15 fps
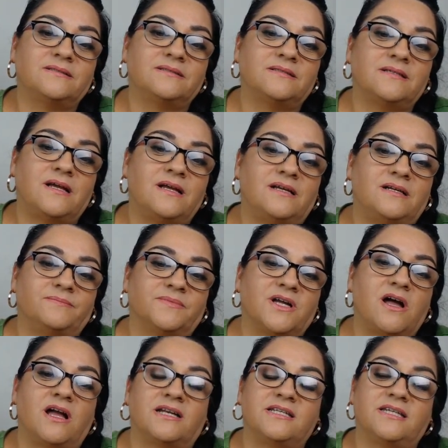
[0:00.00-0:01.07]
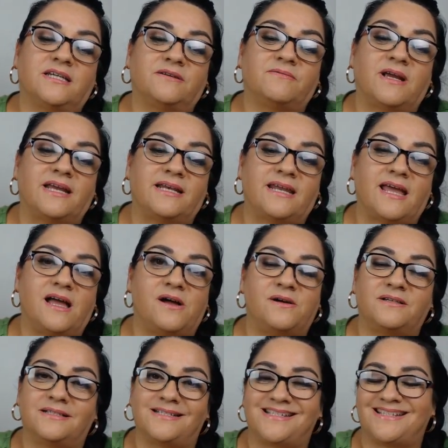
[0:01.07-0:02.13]
content right now,
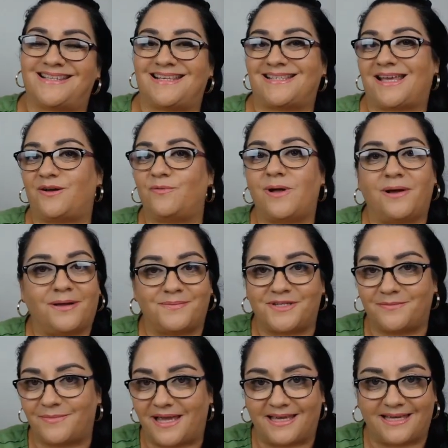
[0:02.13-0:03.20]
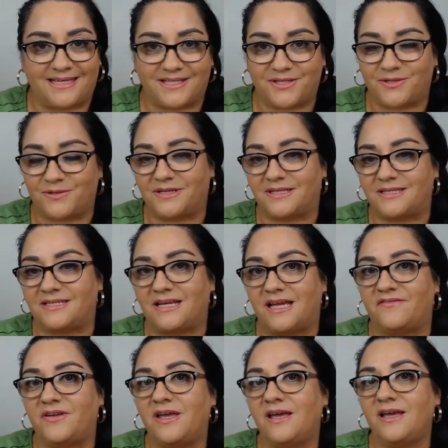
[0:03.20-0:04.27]
and it just says like, welcome to my eStore and stuff.
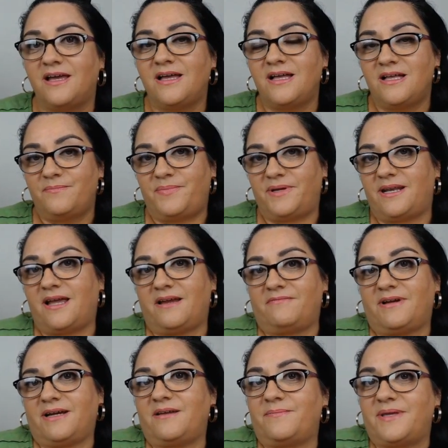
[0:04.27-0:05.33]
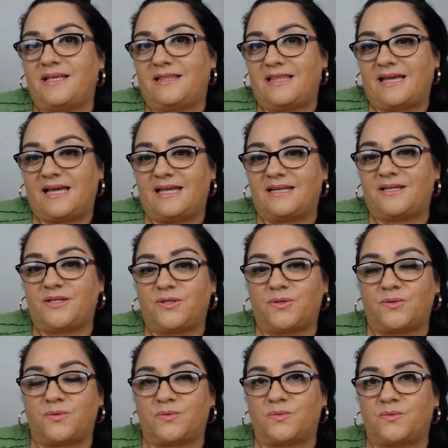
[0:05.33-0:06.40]
But I recommend that
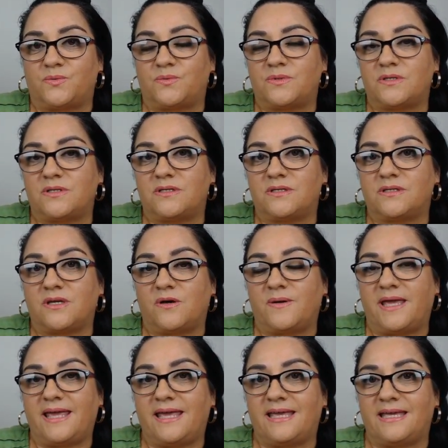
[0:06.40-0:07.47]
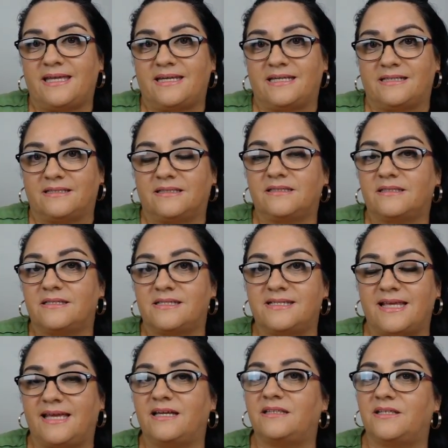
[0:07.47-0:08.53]
you go ahead and
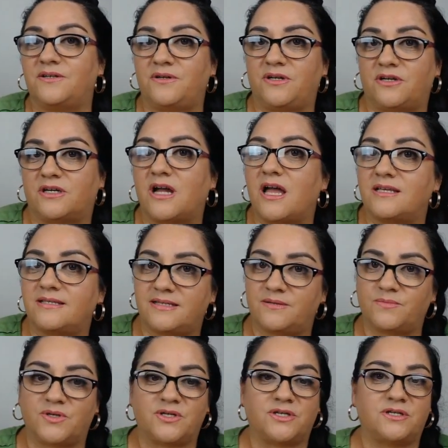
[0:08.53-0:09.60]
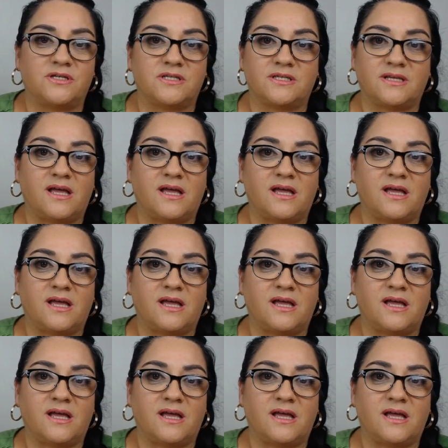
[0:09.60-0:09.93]
say hello to your customers,